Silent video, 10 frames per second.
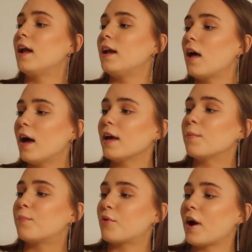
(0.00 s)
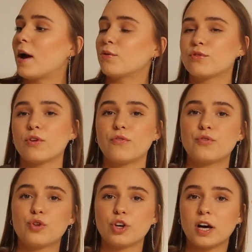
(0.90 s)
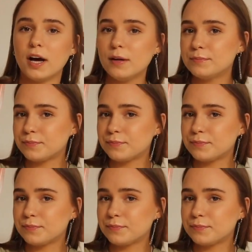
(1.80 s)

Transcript: light brown soft sugar,